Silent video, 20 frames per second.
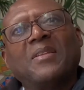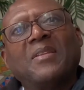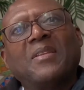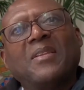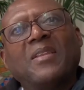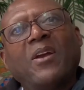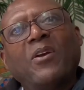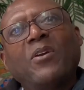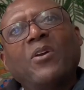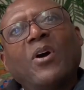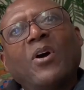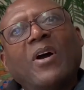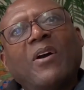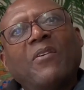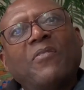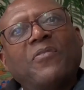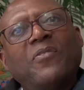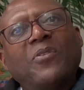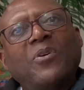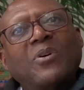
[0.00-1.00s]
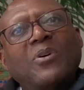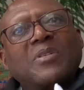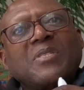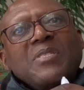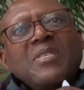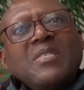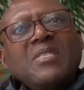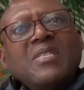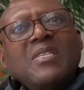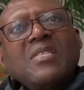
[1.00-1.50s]
Here you are, folks.
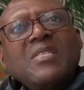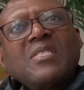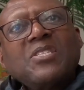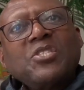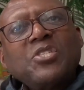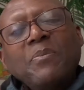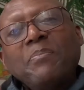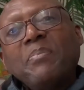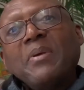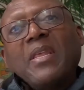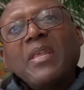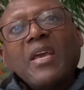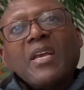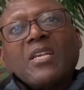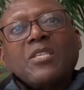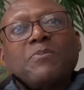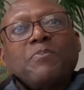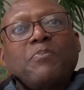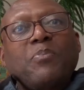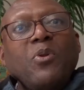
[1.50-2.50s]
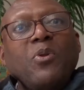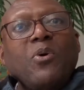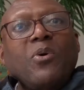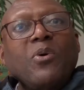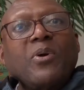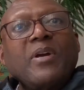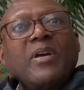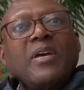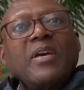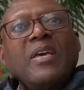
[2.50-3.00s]
This is Shippy the
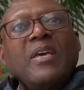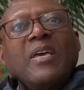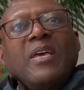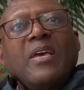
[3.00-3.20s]
Explorer,